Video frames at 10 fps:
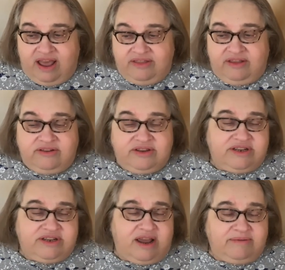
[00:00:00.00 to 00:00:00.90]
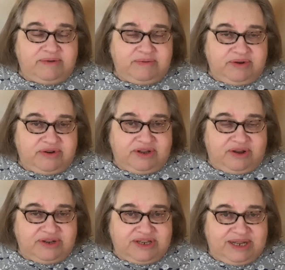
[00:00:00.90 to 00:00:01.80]
And those are the times we usually
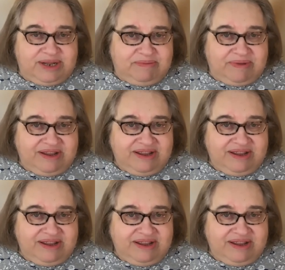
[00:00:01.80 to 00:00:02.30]
go to sleep.